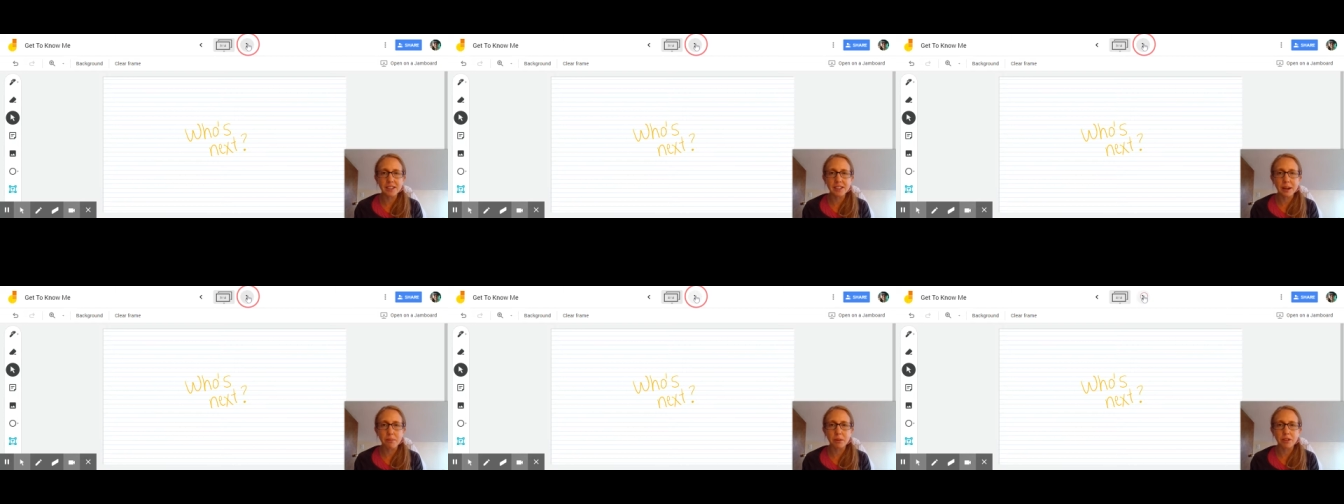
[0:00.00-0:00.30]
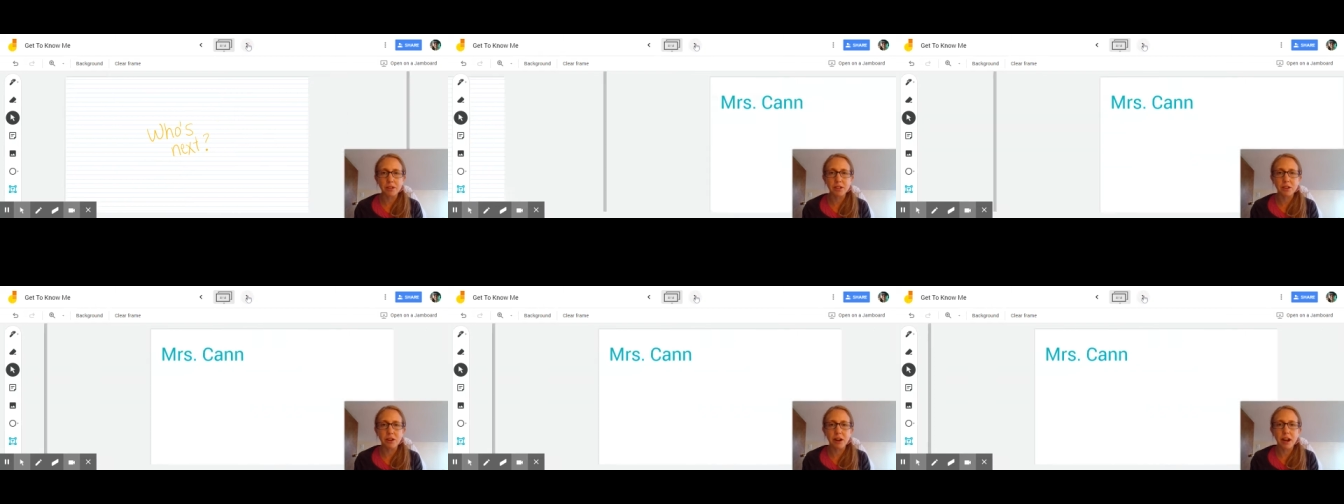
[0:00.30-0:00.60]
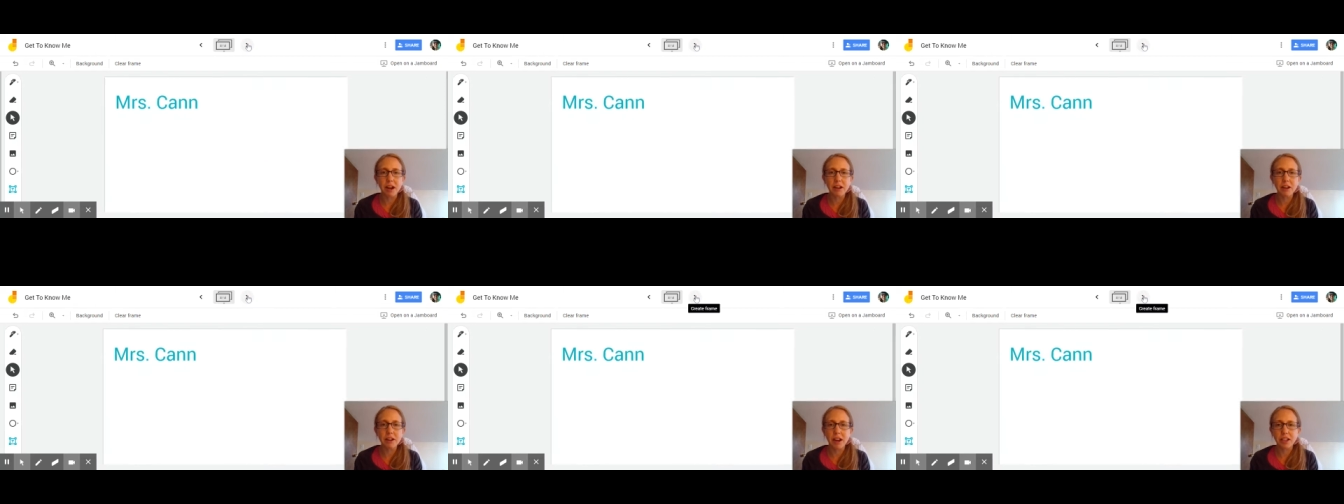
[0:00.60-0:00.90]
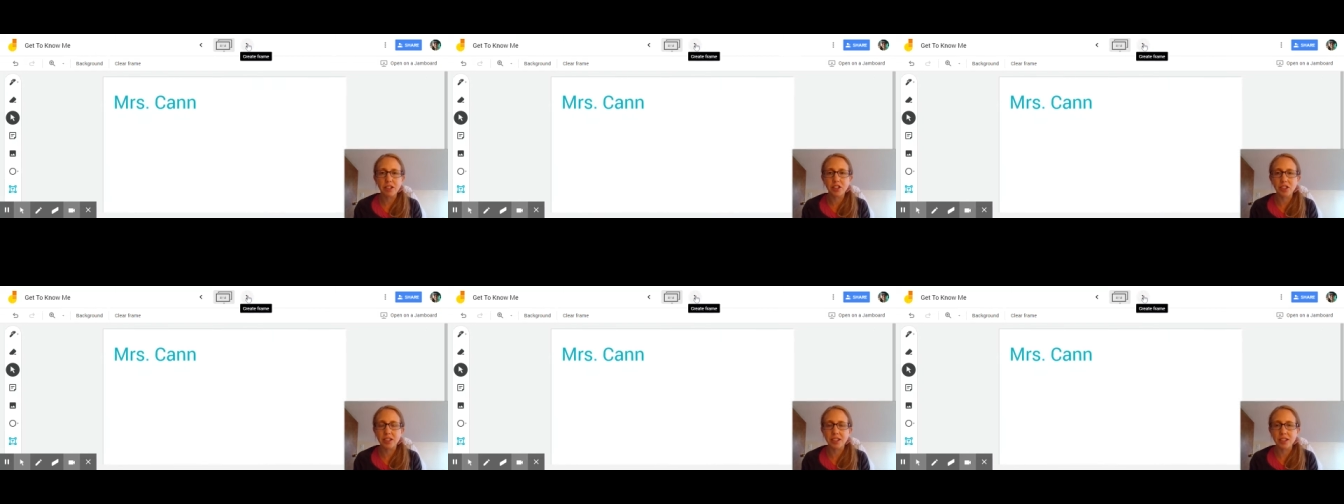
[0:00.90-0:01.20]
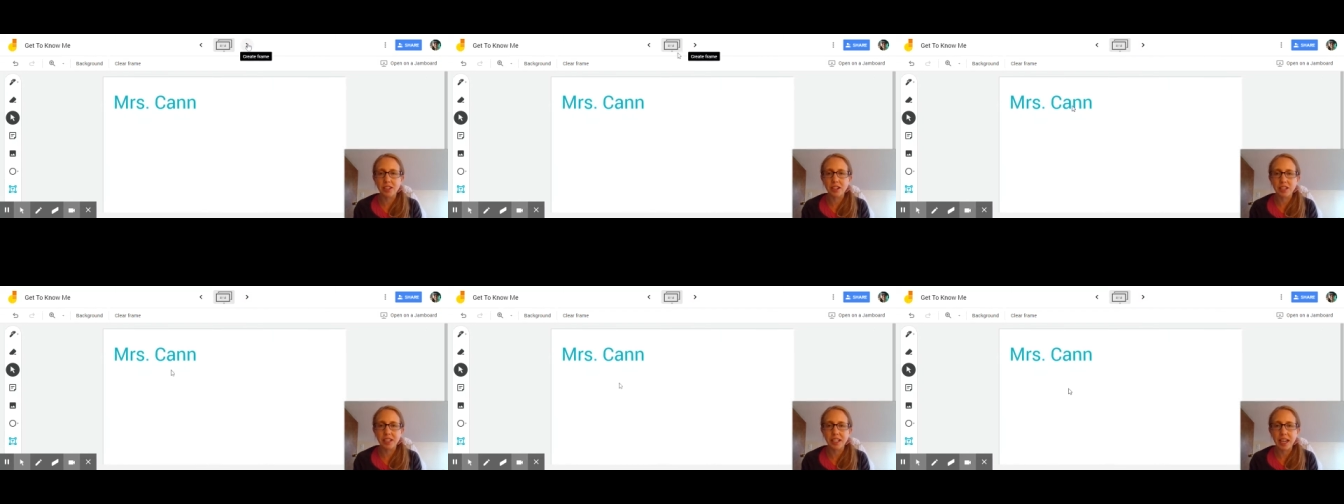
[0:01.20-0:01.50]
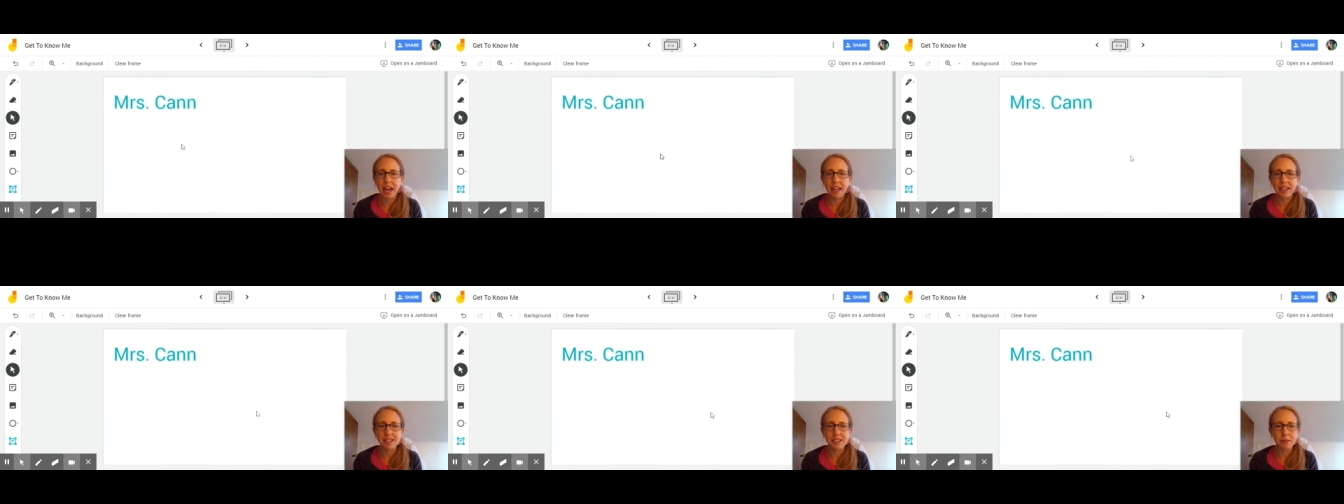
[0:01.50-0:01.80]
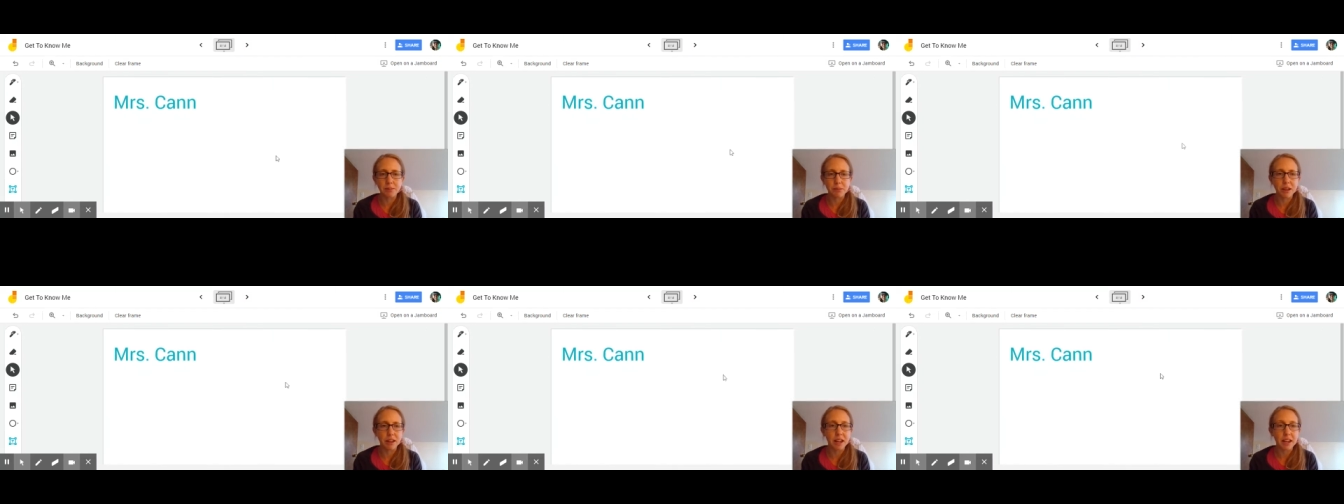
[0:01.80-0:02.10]
So how do you actually start to get
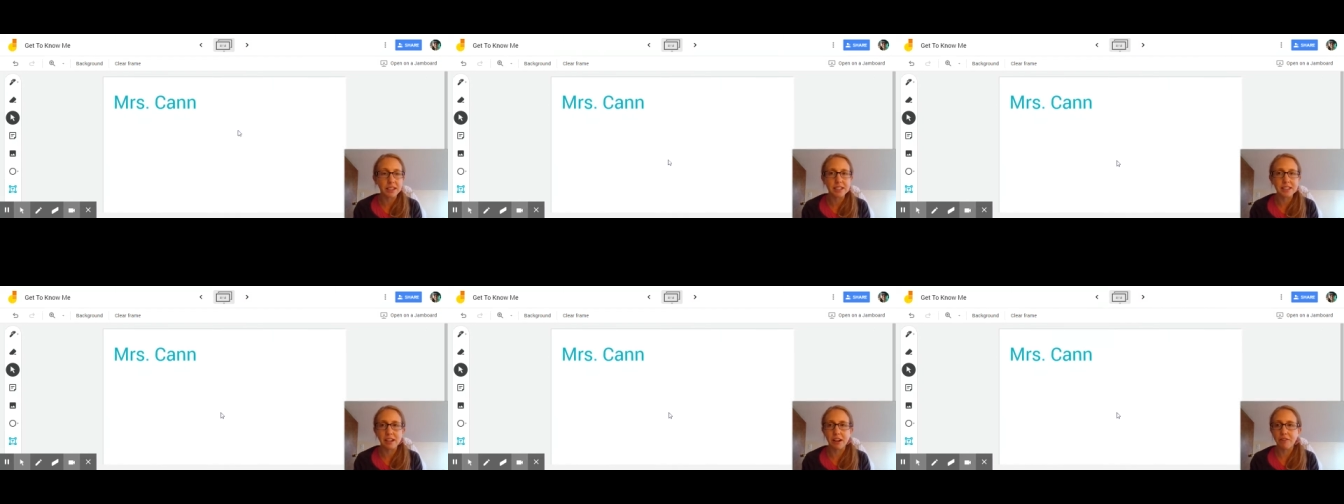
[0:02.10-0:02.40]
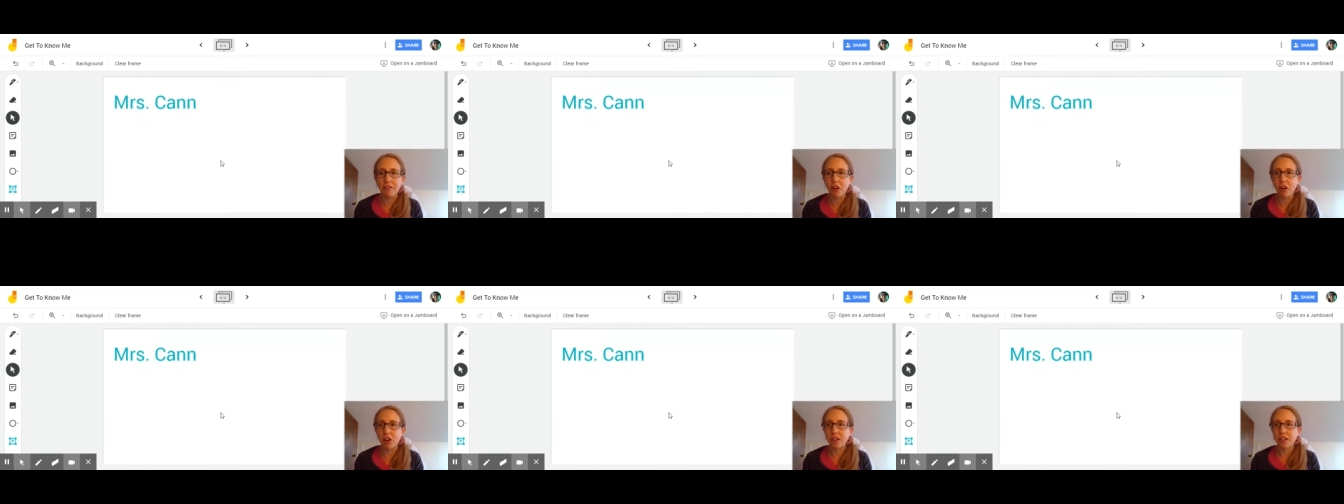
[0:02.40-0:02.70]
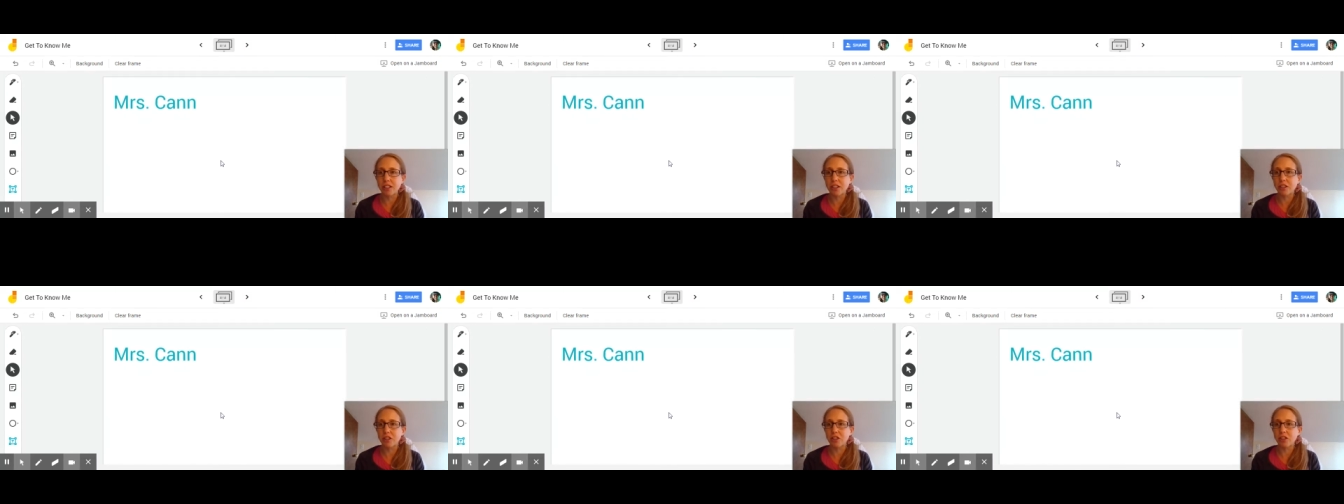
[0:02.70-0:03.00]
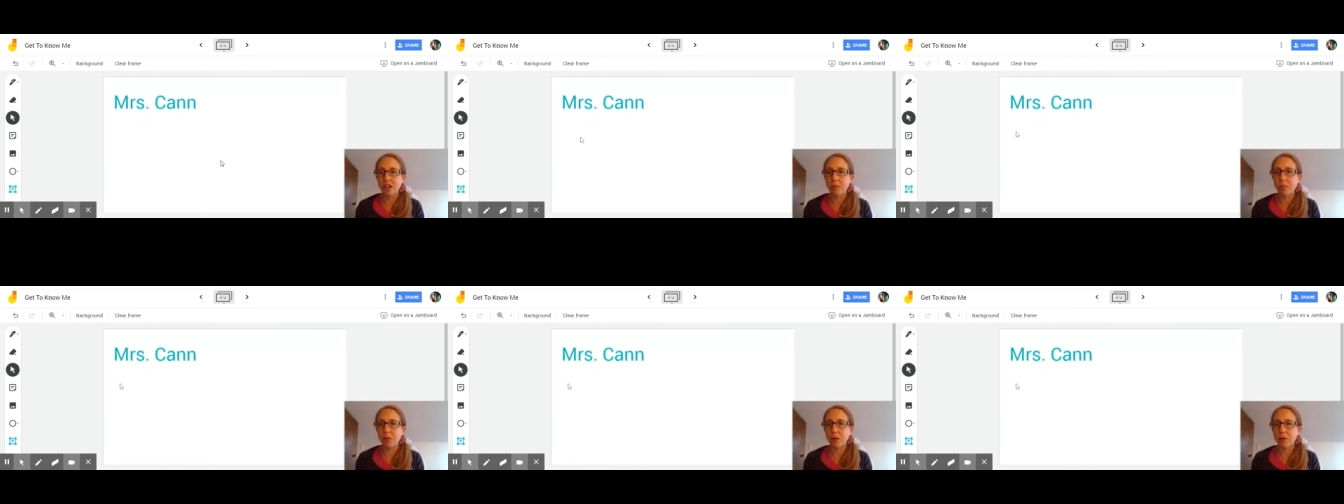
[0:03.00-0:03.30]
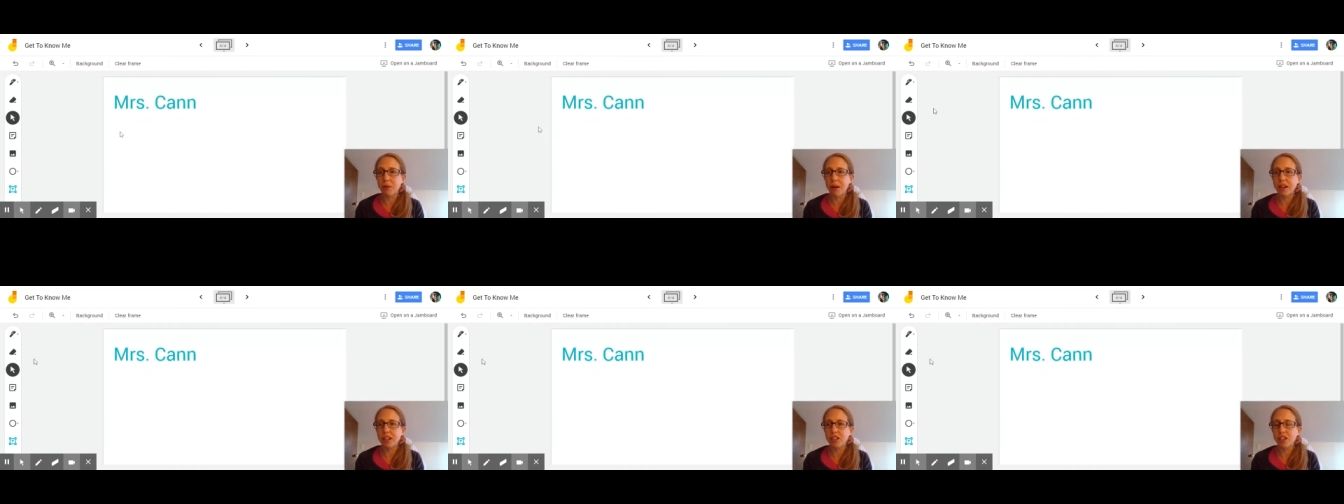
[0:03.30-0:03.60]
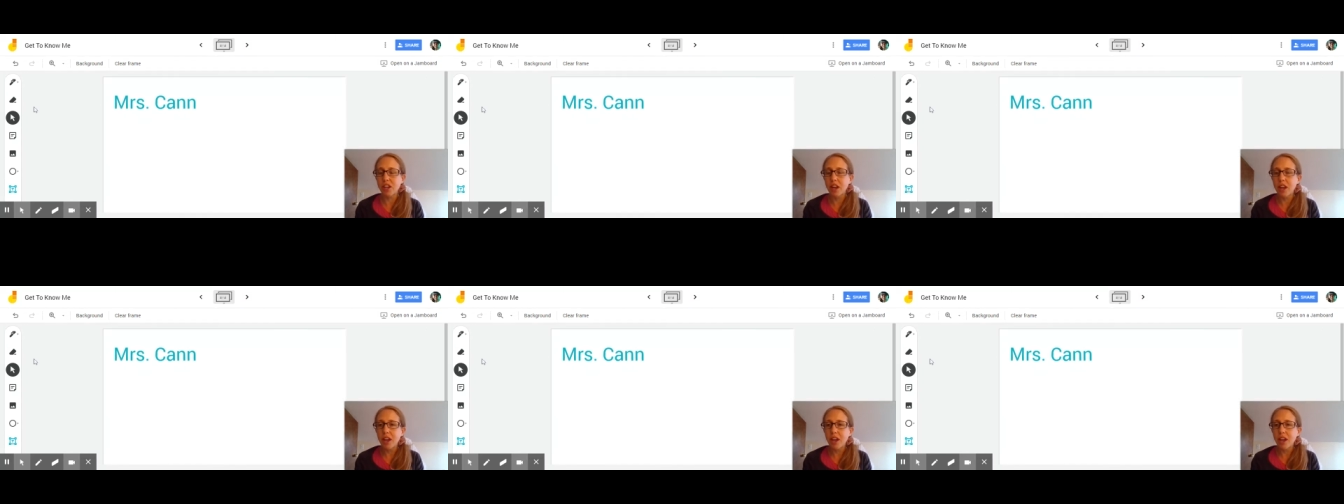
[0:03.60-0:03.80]
some of that stuff onto your Jamboard page?